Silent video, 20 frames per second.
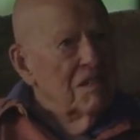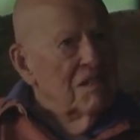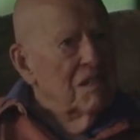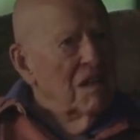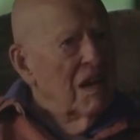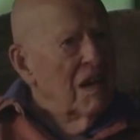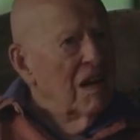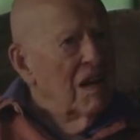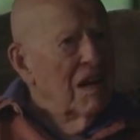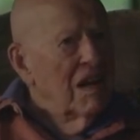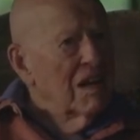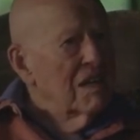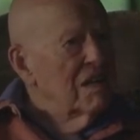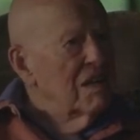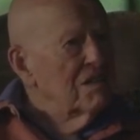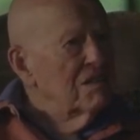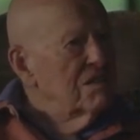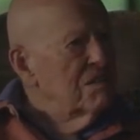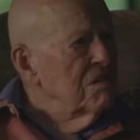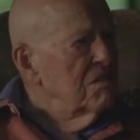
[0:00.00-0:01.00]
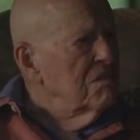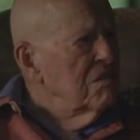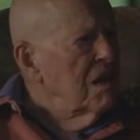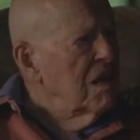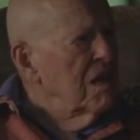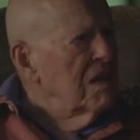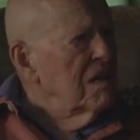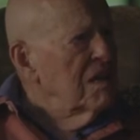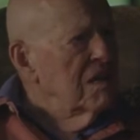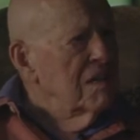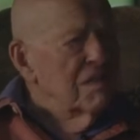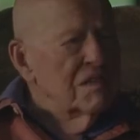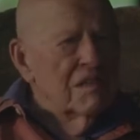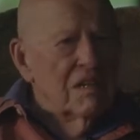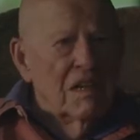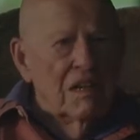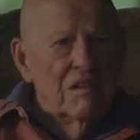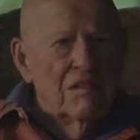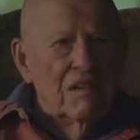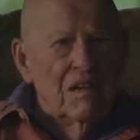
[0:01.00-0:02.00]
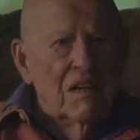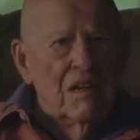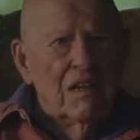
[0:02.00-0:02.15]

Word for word: Yeah, I guess you're right, he said.